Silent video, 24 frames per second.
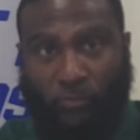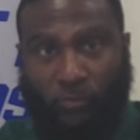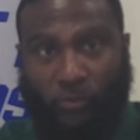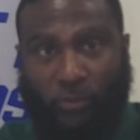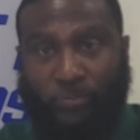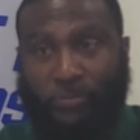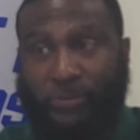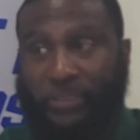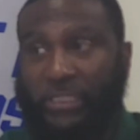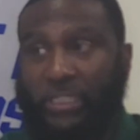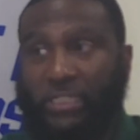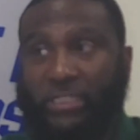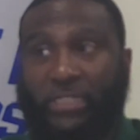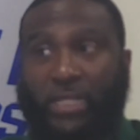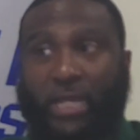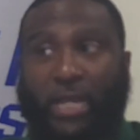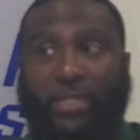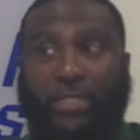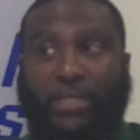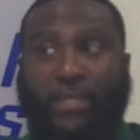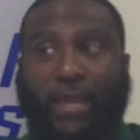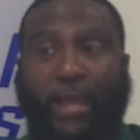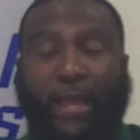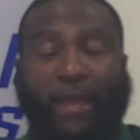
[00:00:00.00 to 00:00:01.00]
Because
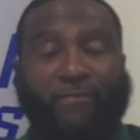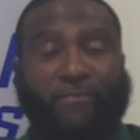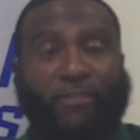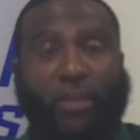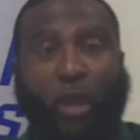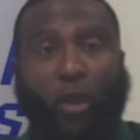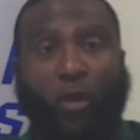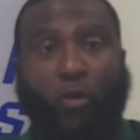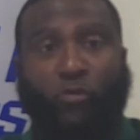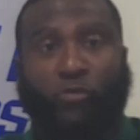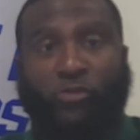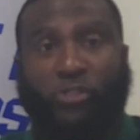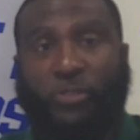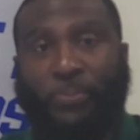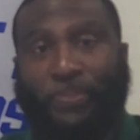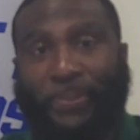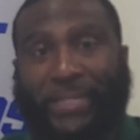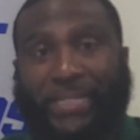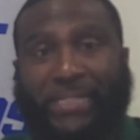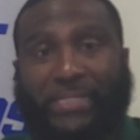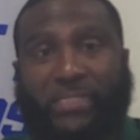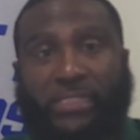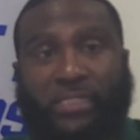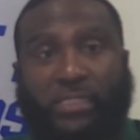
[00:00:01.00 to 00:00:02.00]
y'all have y'all own
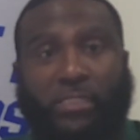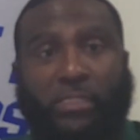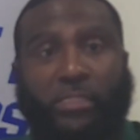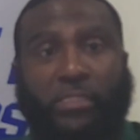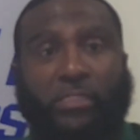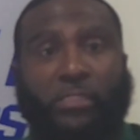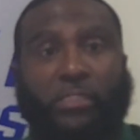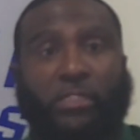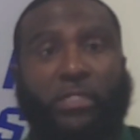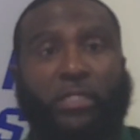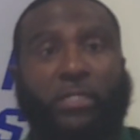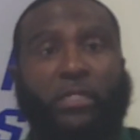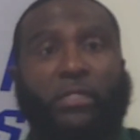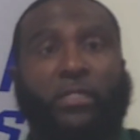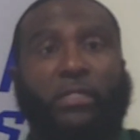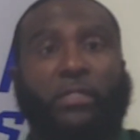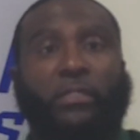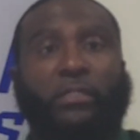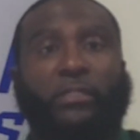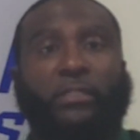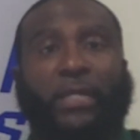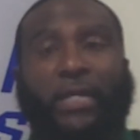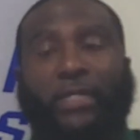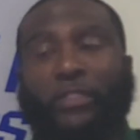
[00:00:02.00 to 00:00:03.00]
space.
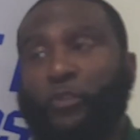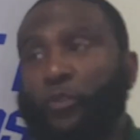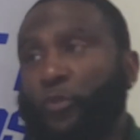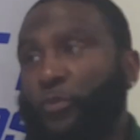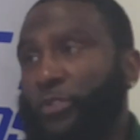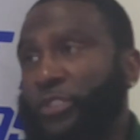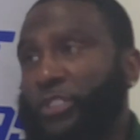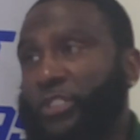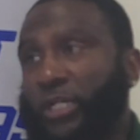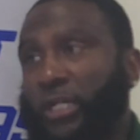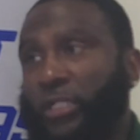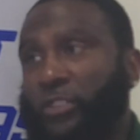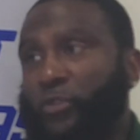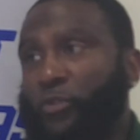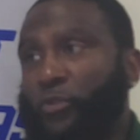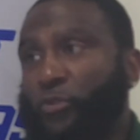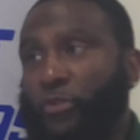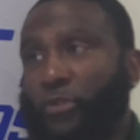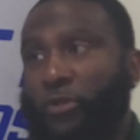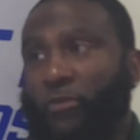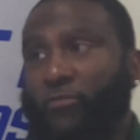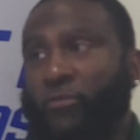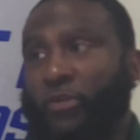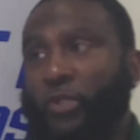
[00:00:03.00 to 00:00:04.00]
Y'all do what y'all do
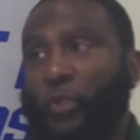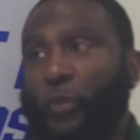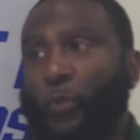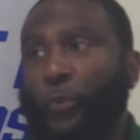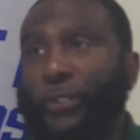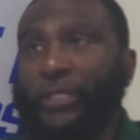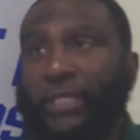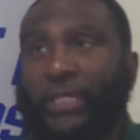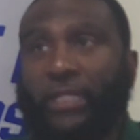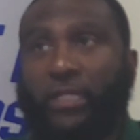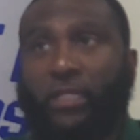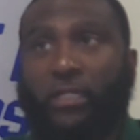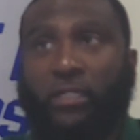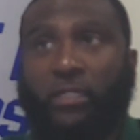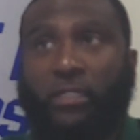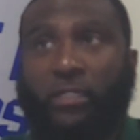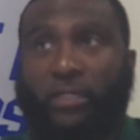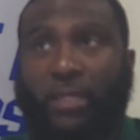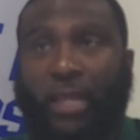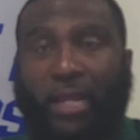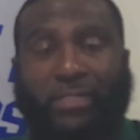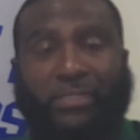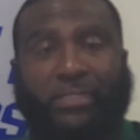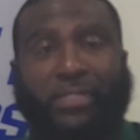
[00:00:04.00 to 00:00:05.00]
during the week.
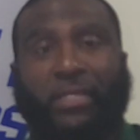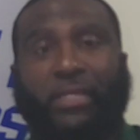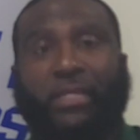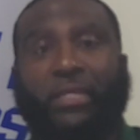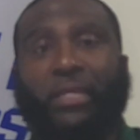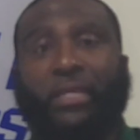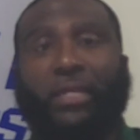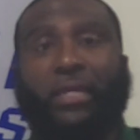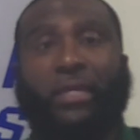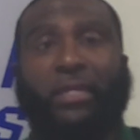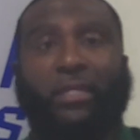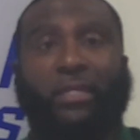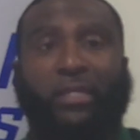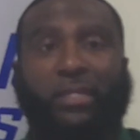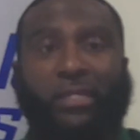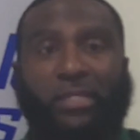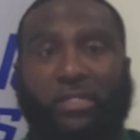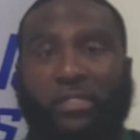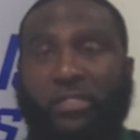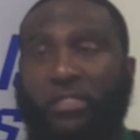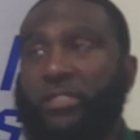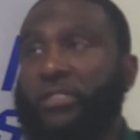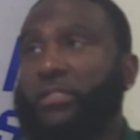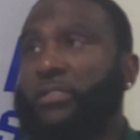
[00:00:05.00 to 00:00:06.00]
Y'all take care of
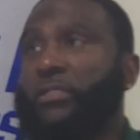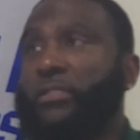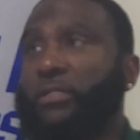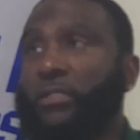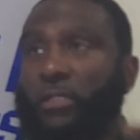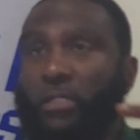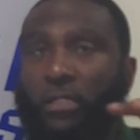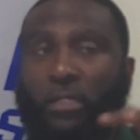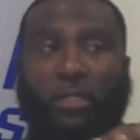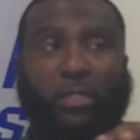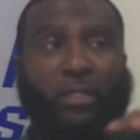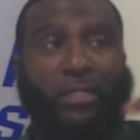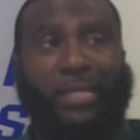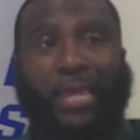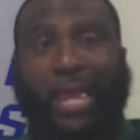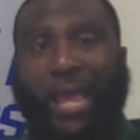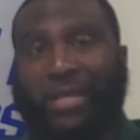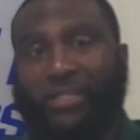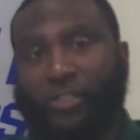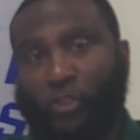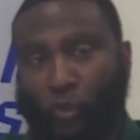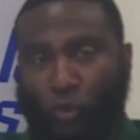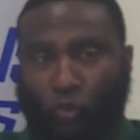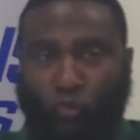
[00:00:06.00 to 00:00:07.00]
each
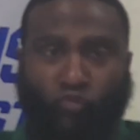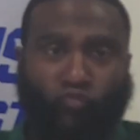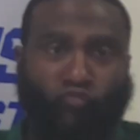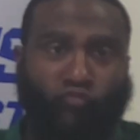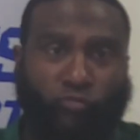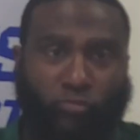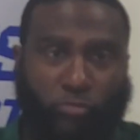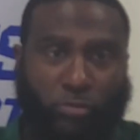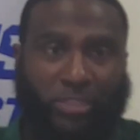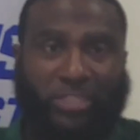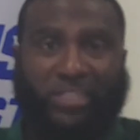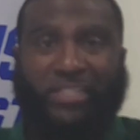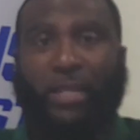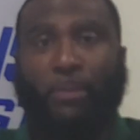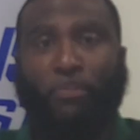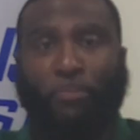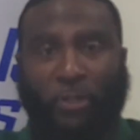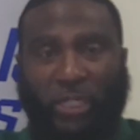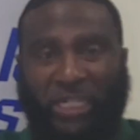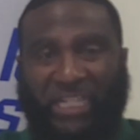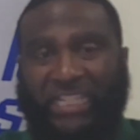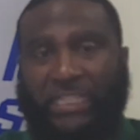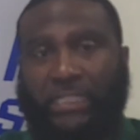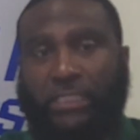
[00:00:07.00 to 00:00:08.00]
castle
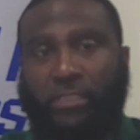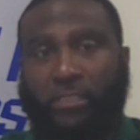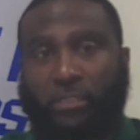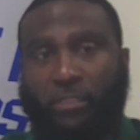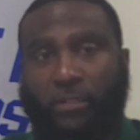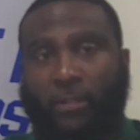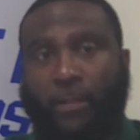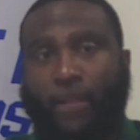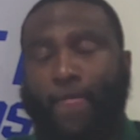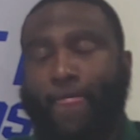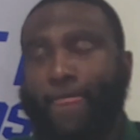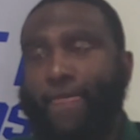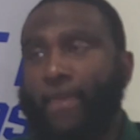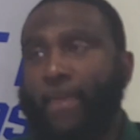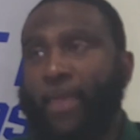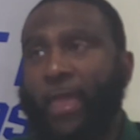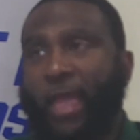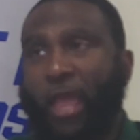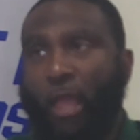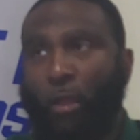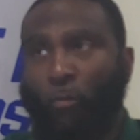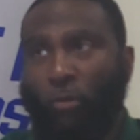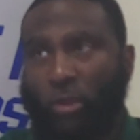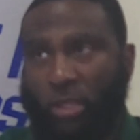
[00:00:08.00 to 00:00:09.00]
separately.
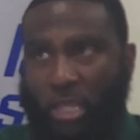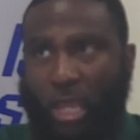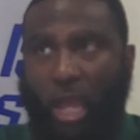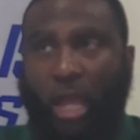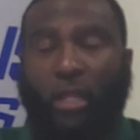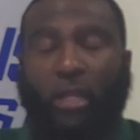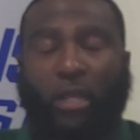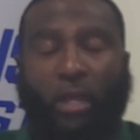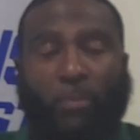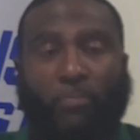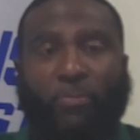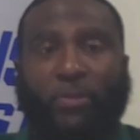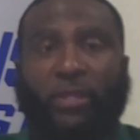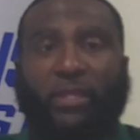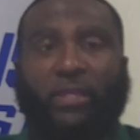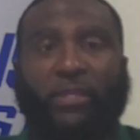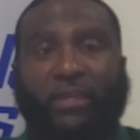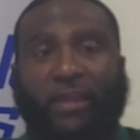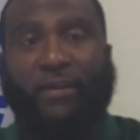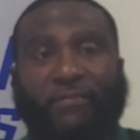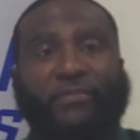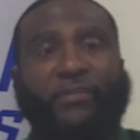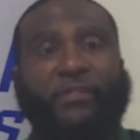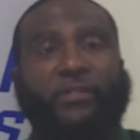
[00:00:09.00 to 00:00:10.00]
And when y'all come
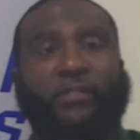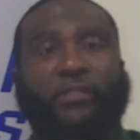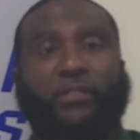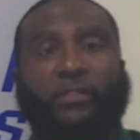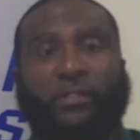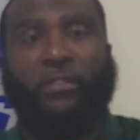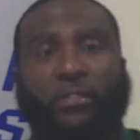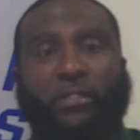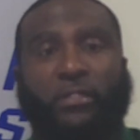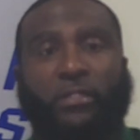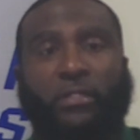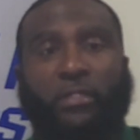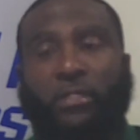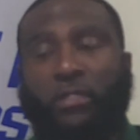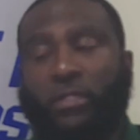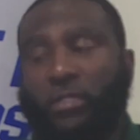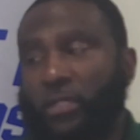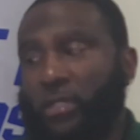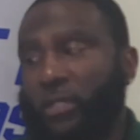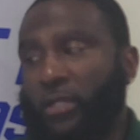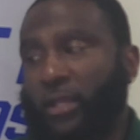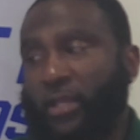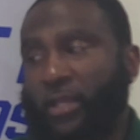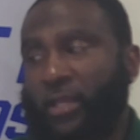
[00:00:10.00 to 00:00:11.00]
together,
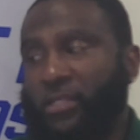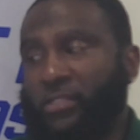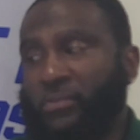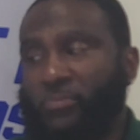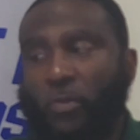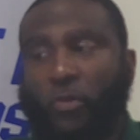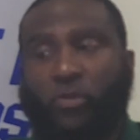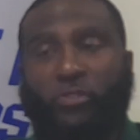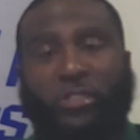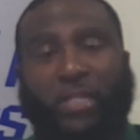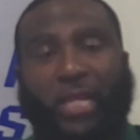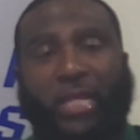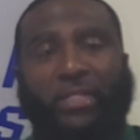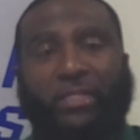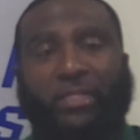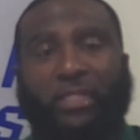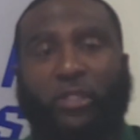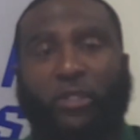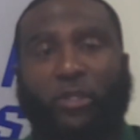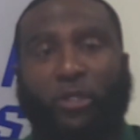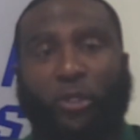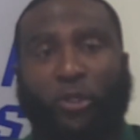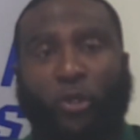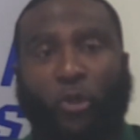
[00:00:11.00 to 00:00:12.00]
it's most likely
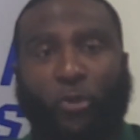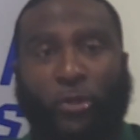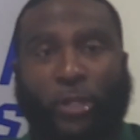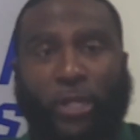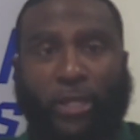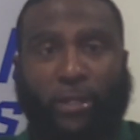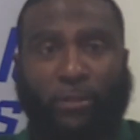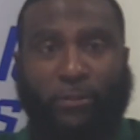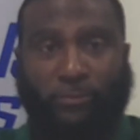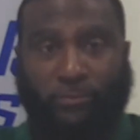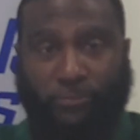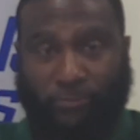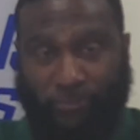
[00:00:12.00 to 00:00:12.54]
gonna go down.